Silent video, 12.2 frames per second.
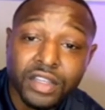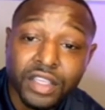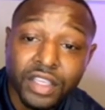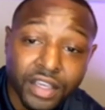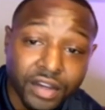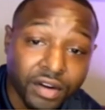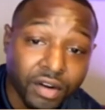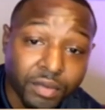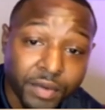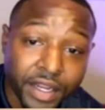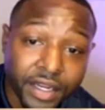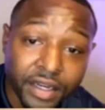a year on
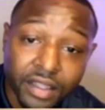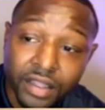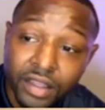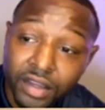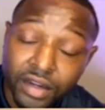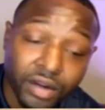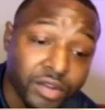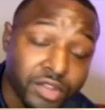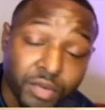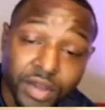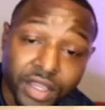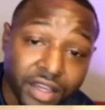rent, you know, in
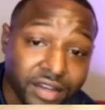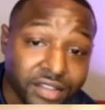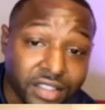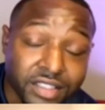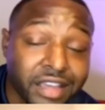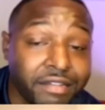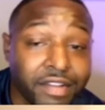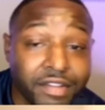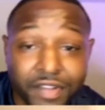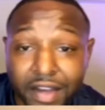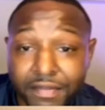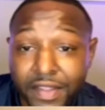3 years, that's
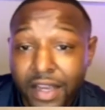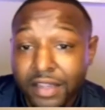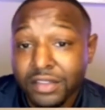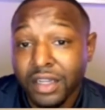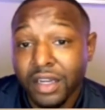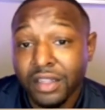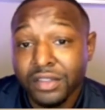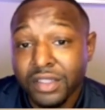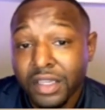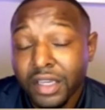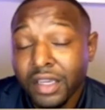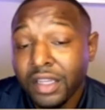$75,000.
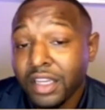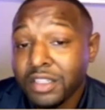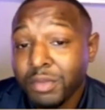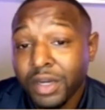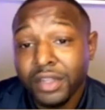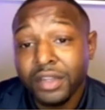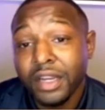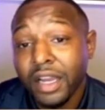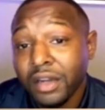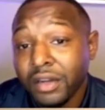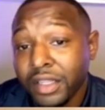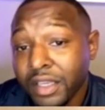That's money you're
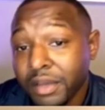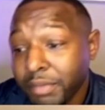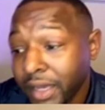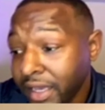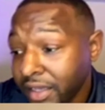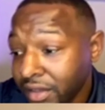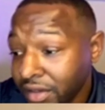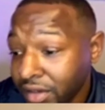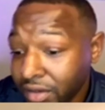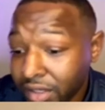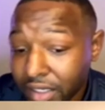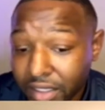not going to get back, you
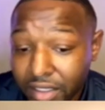know. And